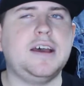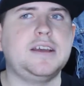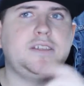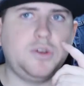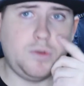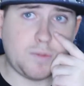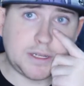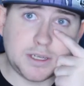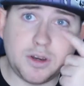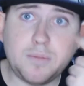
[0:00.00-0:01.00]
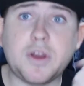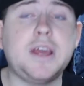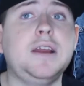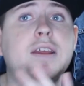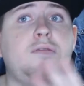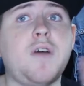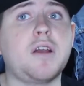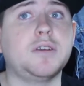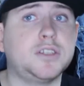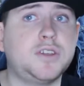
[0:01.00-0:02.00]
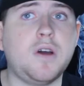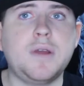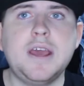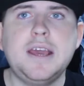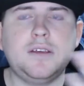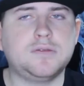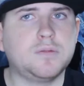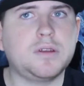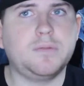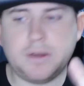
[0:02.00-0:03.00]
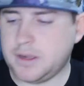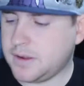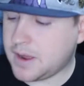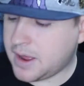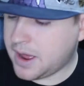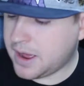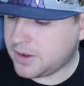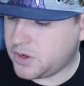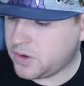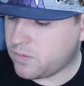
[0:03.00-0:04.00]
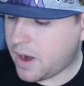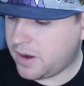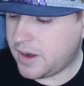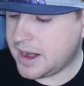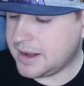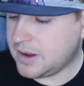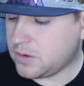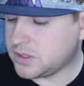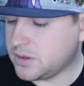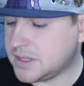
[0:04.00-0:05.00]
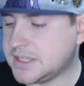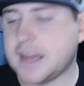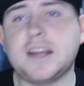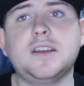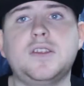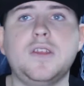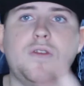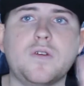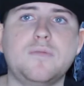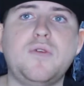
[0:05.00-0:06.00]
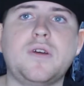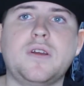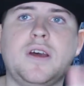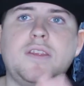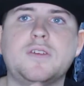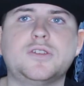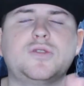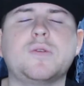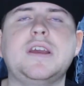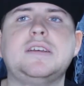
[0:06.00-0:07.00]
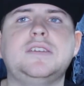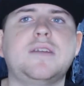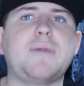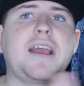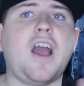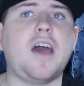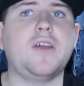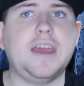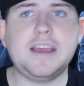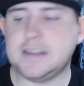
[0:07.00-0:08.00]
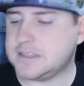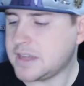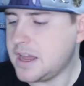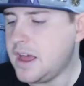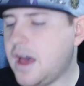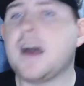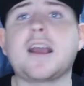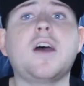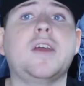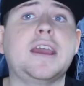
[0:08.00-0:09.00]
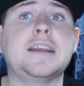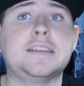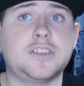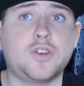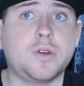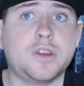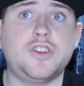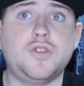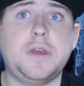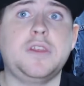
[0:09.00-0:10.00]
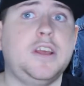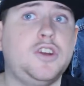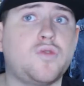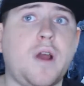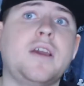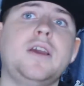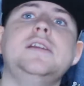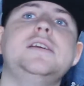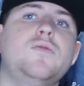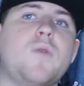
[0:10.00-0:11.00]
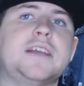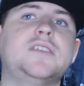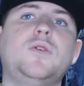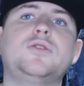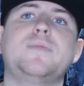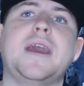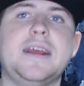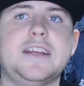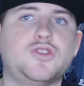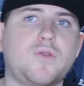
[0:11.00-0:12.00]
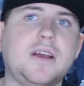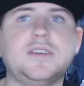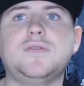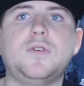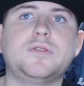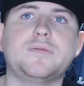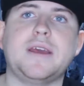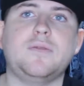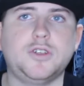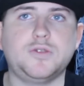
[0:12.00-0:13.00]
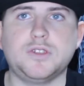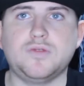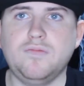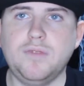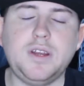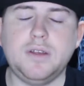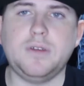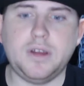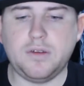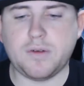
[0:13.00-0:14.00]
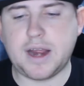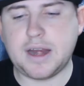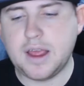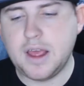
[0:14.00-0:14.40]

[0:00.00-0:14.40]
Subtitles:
He's doing the Red Sonja book. He did Fire and Stone. He's really, really good writer. And also the third story is done by Kyle Higgins. Kyle Higgins is currently doing he did Rise of Ultraman and Trials of Ultraman, which was really, really great.